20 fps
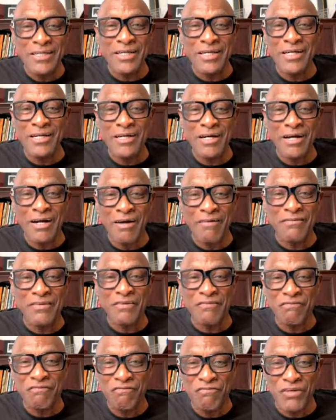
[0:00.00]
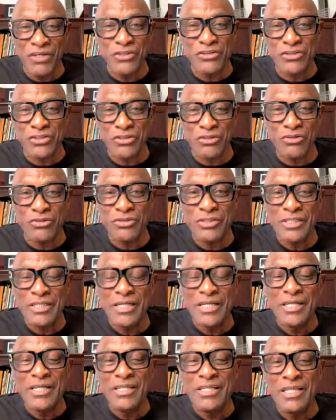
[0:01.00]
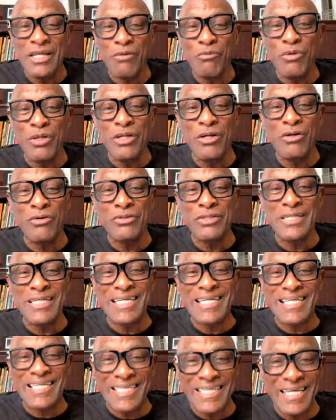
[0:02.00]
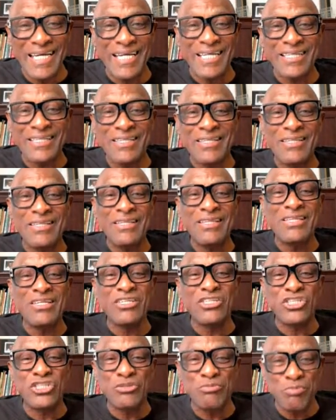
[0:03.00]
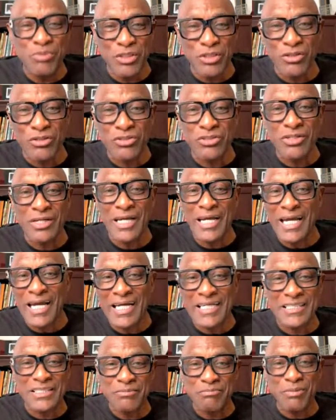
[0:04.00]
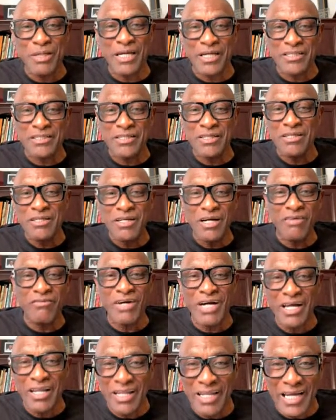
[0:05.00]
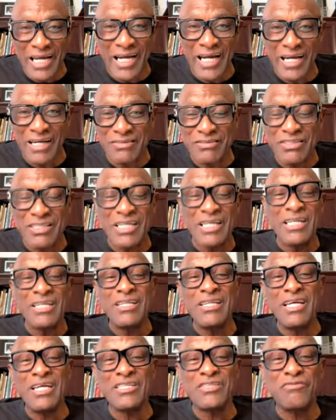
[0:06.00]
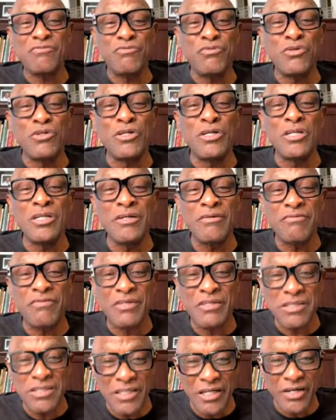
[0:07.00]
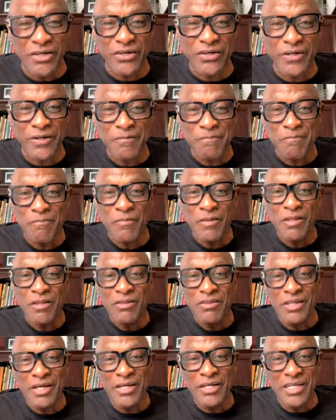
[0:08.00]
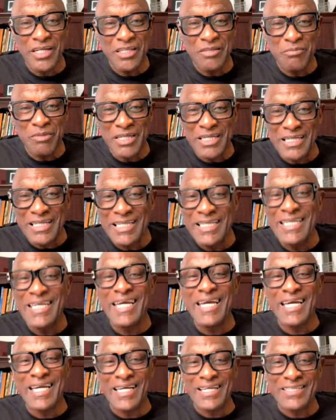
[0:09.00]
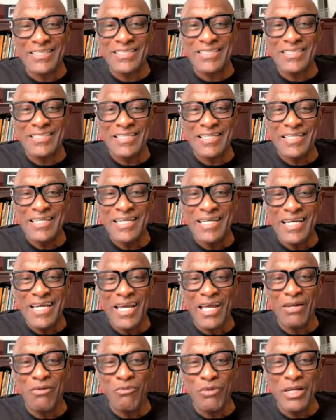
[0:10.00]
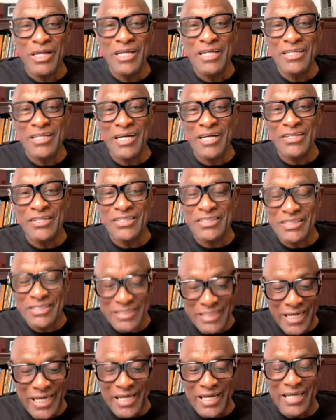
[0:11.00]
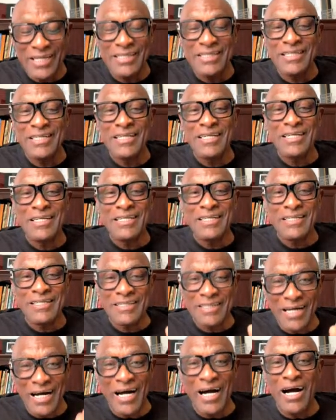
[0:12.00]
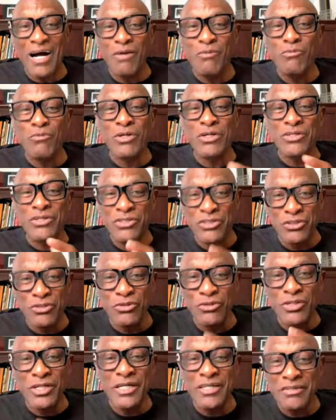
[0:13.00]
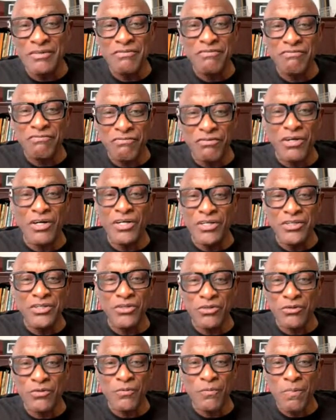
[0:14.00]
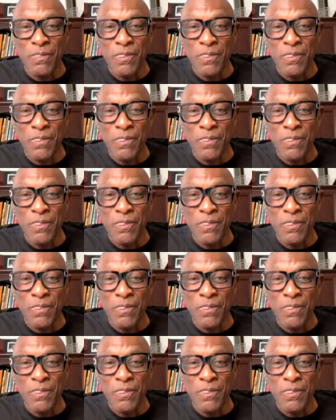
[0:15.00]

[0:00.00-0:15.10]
care of the physical that we don't neglect the spiritual aspect of our lives that's full of clutter that need to be cleansed and we need to understand god will do it for you